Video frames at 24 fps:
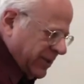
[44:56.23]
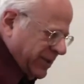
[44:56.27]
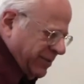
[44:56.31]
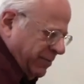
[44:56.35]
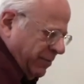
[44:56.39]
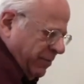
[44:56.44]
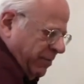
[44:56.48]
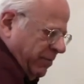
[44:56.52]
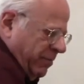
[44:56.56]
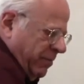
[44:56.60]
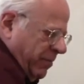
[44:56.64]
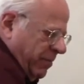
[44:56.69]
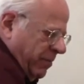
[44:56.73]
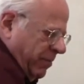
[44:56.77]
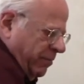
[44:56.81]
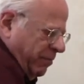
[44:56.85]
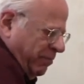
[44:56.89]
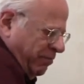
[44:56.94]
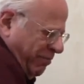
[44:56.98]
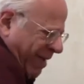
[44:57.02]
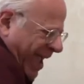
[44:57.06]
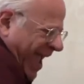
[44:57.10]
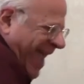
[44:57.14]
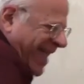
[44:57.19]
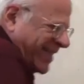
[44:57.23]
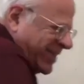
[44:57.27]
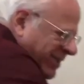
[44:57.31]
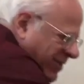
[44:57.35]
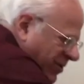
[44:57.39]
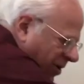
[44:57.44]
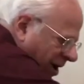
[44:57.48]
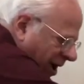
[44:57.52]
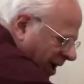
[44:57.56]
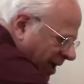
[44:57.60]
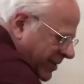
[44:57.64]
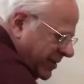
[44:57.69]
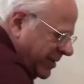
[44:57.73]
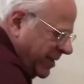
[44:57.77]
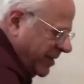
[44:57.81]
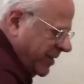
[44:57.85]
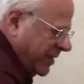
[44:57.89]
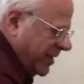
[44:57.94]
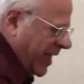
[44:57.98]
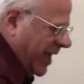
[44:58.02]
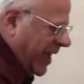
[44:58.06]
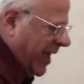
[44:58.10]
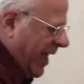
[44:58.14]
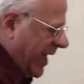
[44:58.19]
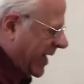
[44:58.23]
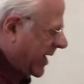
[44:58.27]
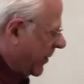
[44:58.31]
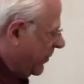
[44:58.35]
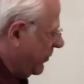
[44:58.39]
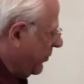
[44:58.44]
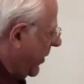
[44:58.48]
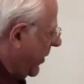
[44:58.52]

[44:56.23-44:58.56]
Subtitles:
to pass on the higher